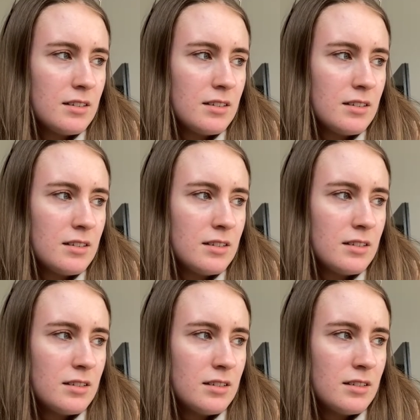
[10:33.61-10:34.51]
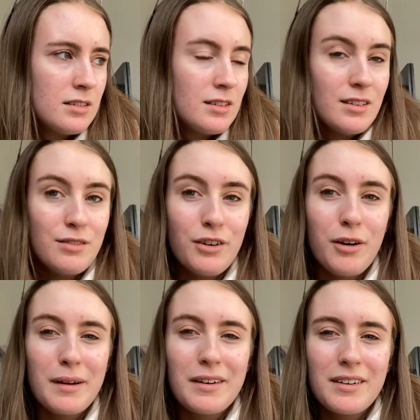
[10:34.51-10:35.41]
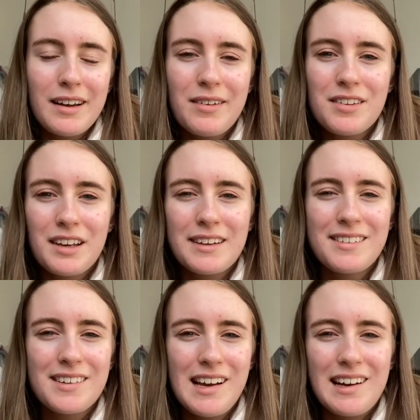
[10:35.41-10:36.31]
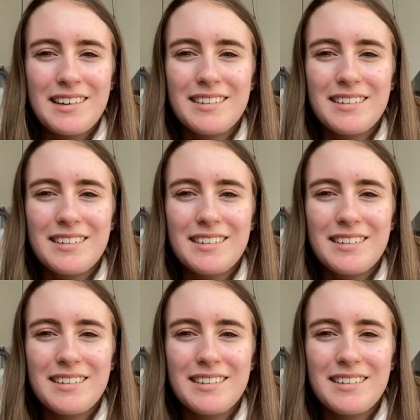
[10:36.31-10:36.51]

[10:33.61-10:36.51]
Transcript: No one else knows. Oh my god, how exciting is that?